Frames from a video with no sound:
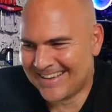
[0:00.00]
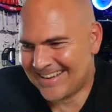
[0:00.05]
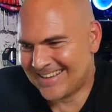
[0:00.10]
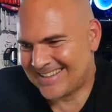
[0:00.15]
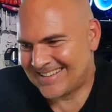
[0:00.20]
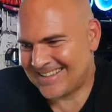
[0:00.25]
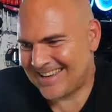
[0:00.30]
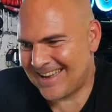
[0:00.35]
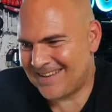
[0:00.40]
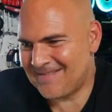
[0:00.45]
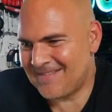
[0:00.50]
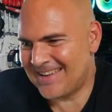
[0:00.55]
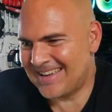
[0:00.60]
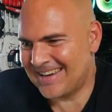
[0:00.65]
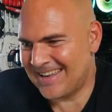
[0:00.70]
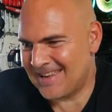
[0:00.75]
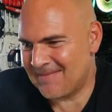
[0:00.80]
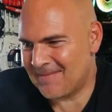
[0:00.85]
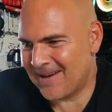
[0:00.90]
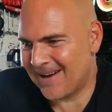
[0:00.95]
send me an
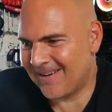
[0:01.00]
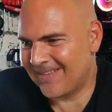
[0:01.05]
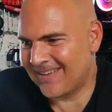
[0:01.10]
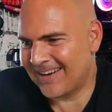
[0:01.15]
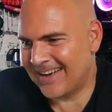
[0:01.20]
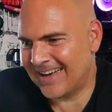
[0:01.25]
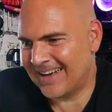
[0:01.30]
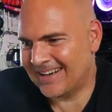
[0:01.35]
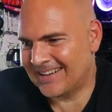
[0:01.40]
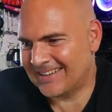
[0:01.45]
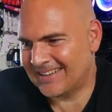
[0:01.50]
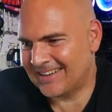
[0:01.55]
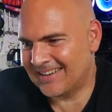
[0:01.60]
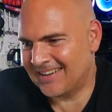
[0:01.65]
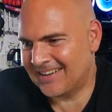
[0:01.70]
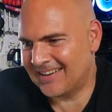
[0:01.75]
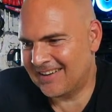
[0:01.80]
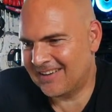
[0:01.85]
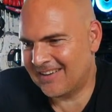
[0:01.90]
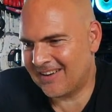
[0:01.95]
email and
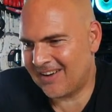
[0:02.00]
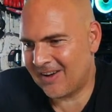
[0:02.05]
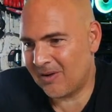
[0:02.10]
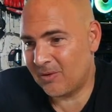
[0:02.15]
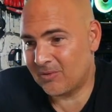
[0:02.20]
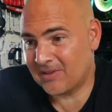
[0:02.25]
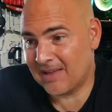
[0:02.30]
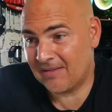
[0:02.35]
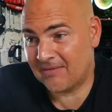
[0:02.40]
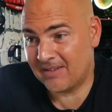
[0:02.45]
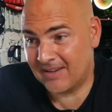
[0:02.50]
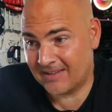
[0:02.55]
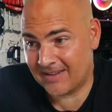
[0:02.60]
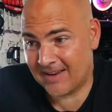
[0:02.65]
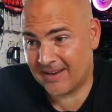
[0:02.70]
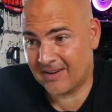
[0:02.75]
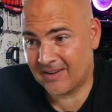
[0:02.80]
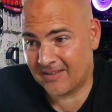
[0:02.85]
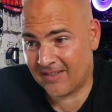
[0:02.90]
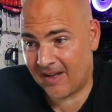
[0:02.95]
I'll definitely
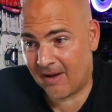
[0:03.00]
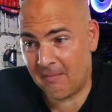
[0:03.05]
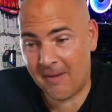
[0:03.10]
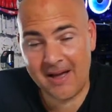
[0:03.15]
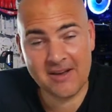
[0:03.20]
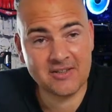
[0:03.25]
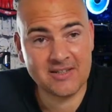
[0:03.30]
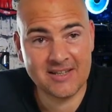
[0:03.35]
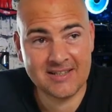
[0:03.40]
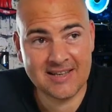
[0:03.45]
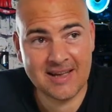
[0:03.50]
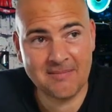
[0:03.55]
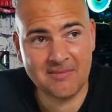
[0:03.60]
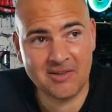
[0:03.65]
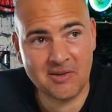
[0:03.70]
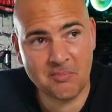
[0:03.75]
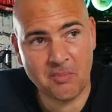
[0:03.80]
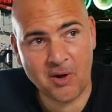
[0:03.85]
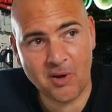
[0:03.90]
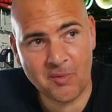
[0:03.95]
take a look at that. I'm actually tempted
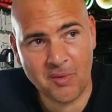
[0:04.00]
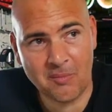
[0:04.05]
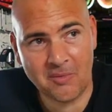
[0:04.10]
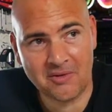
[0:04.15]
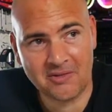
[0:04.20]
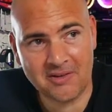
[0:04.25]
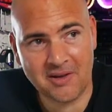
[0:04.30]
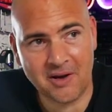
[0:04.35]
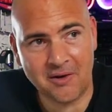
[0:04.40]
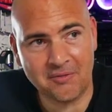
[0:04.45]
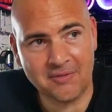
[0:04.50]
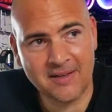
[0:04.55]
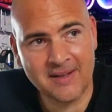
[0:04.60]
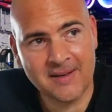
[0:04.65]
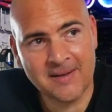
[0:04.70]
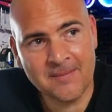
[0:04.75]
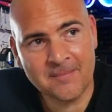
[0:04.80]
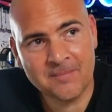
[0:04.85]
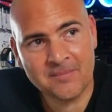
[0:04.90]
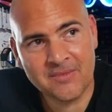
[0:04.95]
to buy one myself.
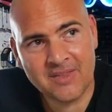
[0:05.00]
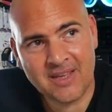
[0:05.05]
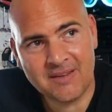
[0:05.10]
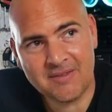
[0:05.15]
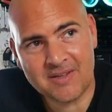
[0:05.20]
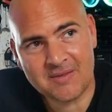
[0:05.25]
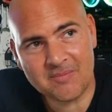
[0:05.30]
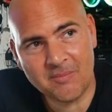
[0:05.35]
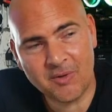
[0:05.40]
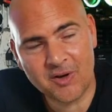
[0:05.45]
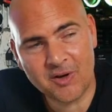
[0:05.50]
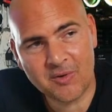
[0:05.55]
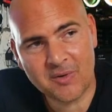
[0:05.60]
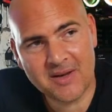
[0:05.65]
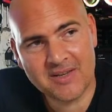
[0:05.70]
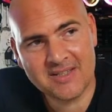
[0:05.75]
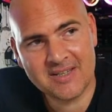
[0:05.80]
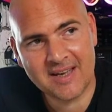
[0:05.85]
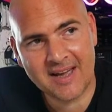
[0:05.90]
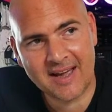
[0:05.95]
Because Micro
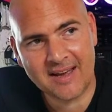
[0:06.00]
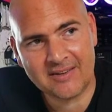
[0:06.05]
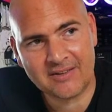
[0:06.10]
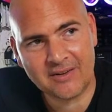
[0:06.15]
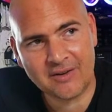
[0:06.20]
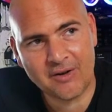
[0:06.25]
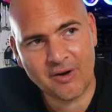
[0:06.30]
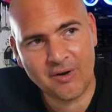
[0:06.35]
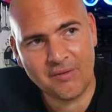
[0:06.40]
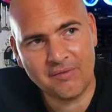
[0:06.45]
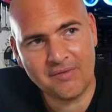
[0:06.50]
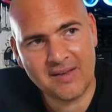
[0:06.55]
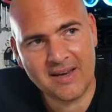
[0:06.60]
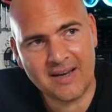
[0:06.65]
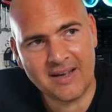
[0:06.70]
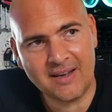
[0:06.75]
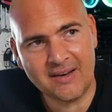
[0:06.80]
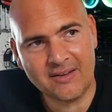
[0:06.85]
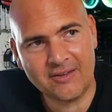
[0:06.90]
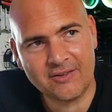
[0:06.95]
ATX, I got a
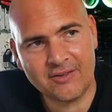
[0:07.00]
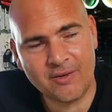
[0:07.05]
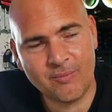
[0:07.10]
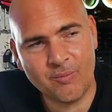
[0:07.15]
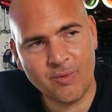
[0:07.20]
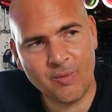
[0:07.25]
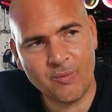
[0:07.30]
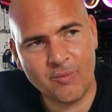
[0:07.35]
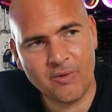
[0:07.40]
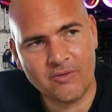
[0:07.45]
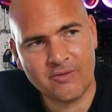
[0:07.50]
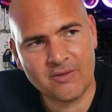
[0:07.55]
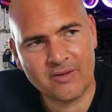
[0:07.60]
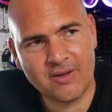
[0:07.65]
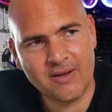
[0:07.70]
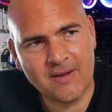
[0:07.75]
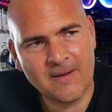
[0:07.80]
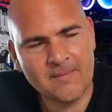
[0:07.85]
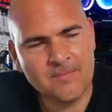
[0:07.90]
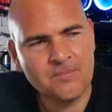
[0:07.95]
feeling someone was,
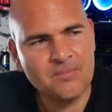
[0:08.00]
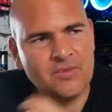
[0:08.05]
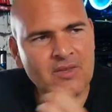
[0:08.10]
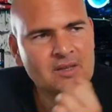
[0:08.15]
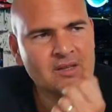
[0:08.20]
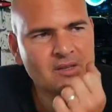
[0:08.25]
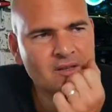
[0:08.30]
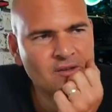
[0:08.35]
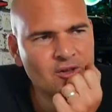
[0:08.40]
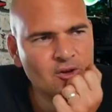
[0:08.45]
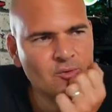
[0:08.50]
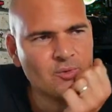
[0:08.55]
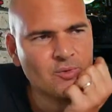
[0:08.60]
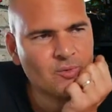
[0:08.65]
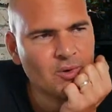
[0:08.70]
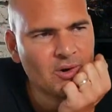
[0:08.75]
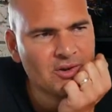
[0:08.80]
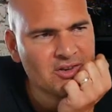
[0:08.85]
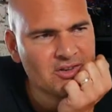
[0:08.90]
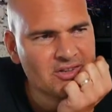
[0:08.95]
who
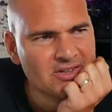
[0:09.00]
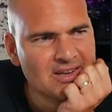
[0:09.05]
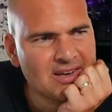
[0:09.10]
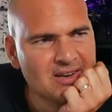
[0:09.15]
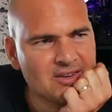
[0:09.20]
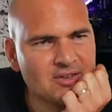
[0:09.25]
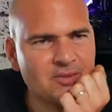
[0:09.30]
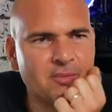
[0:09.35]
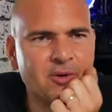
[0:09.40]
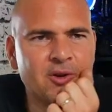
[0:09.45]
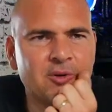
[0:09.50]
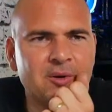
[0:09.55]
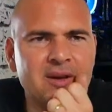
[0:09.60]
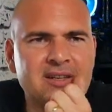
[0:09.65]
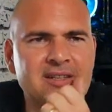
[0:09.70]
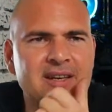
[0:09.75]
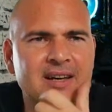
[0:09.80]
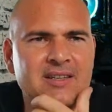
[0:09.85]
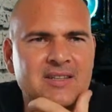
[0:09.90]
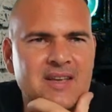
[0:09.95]
wanted to send us a Micro
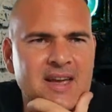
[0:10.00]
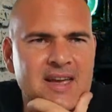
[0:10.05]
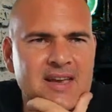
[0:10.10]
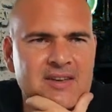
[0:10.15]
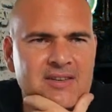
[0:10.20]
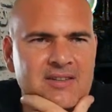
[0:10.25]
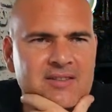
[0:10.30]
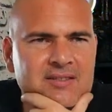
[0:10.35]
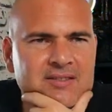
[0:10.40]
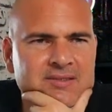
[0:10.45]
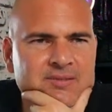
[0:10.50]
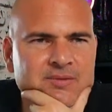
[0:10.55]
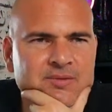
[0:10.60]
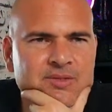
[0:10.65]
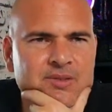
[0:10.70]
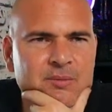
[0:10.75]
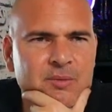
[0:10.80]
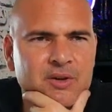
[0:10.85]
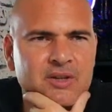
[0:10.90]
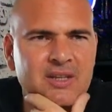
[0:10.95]
ATX case?
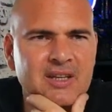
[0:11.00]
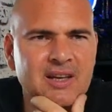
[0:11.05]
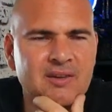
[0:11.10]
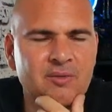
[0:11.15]
But I didn't